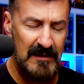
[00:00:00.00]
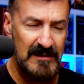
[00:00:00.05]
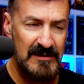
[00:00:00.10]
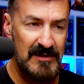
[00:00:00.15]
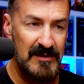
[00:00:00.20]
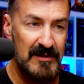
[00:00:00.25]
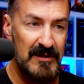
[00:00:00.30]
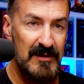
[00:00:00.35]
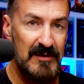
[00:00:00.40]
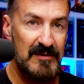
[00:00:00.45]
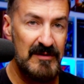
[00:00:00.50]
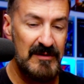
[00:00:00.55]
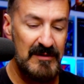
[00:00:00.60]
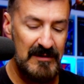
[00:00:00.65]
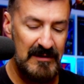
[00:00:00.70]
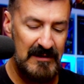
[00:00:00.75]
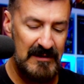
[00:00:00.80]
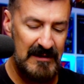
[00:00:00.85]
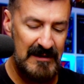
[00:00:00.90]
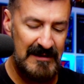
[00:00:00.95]
So you
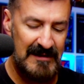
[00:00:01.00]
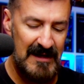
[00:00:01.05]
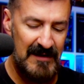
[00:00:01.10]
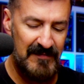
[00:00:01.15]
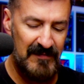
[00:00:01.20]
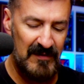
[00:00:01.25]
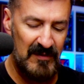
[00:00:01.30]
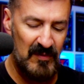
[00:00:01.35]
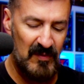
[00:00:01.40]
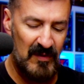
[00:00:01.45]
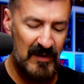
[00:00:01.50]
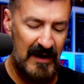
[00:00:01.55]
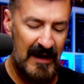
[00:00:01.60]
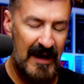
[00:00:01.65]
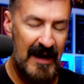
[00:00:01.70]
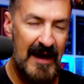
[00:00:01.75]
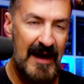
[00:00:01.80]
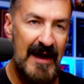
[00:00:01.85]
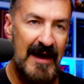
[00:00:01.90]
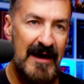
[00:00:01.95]
definitely want to
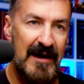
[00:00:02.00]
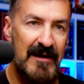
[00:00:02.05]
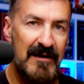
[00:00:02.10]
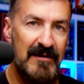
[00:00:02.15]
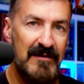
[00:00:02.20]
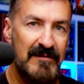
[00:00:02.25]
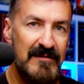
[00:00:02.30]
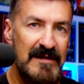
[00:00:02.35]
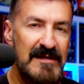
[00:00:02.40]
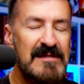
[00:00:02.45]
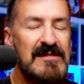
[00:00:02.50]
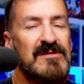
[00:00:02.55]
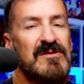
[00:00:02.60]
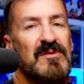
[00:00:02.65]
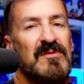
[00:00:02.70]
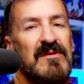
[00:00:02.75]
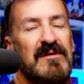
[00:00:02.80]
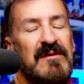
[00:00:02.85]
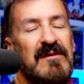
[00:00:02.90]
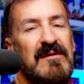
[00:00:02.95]
have. This is
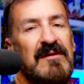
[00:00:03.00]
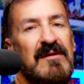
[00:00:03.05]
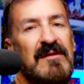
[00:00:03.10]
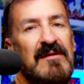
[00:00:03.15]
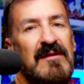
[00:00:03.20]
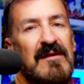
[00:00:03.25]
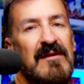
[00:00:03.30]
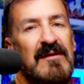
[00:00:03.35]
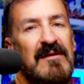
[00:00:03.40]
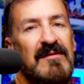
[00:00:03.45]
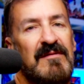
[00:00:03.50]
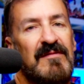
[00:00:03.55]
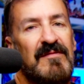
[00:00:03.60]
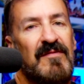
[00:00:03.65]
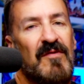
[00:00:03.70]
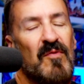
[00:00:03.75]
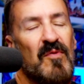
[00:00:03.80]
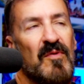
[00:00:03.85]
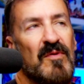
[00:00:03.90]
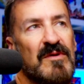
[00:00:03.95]
only
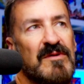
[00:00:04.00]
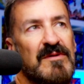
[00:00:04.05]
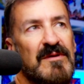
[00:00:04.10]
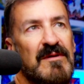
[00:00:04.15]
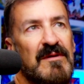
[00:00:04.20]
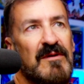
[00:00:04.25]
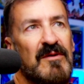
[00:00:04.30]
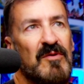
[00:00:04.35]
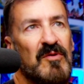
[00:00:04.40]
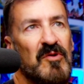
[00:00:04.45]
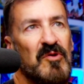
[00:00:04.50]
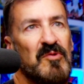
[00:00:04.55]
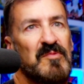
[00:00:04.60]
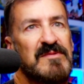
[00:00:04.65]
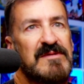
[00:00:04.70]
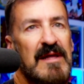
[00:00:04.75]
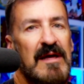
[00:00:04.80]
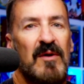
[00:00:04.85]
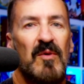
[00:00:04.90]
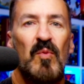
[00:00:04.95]
for
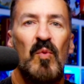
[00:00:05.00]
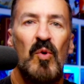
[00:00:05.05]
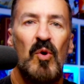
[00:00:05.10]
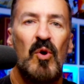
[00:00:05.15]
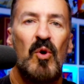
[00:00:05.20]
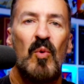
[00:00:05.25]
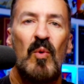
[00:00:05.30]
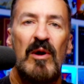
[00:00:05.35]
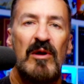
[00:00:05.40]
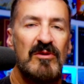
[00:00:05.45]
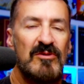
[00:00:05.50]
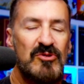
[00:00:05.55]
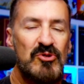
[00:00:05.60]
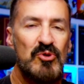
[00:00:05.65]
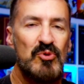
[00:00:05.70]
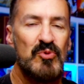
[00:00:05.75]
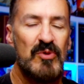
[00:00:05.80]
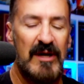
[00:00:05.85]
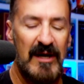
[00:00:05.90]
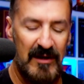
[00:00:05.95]
groups that work well
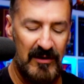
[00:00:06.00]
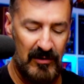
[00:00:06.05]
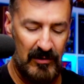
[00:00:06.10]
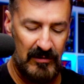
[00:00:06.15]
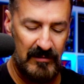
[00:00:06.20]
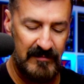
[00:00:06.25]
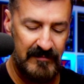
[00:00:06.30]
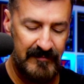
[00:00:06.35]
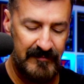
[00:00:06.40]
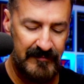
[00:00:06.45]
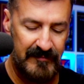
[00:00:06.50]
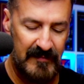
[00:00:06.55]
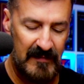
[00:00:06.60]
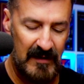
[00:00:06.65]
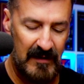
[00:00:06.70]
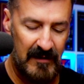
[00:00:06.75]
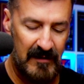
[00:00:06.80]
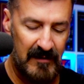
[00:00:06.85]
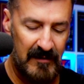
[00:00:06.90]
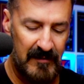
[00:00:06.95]
together.
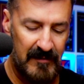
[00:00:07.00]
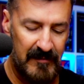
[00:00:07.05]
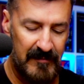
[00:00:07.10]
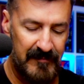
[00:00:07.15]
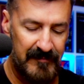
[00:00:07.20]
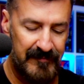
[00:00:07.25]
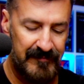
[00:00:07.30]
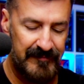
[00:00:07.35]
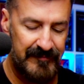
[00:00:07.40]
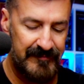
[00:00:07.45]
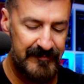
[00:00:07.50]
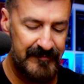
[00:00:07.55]
So